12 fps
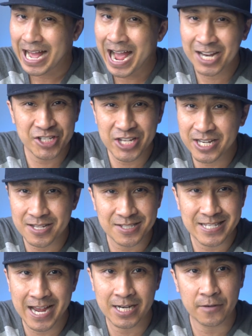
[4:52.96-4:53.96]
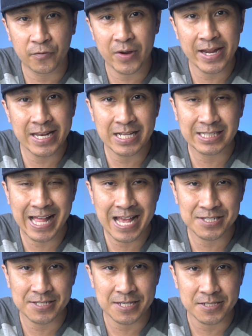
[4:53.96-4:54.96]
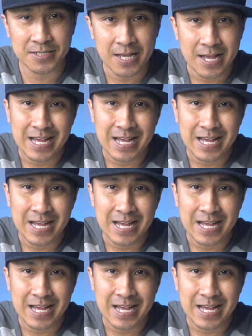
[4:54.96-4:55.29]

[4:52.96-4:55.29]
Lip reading: I didn't sign up for any classes.